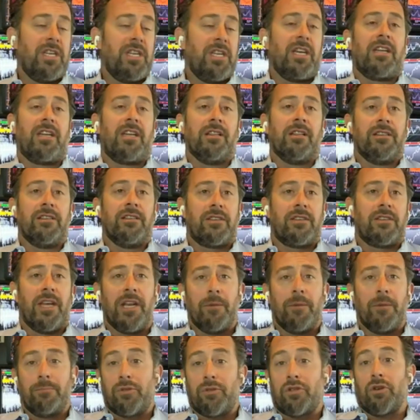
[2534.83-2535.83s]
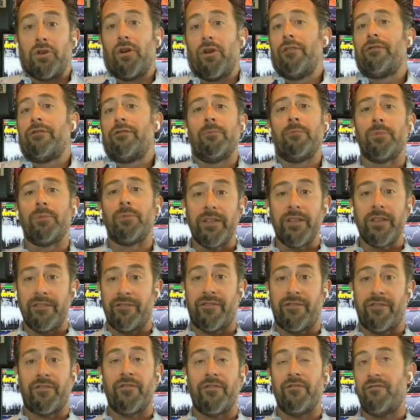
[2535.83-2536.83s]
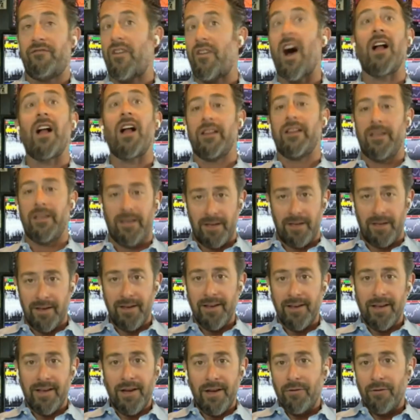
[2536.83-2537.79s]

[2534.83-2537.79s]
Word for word: ridiculous and observably folly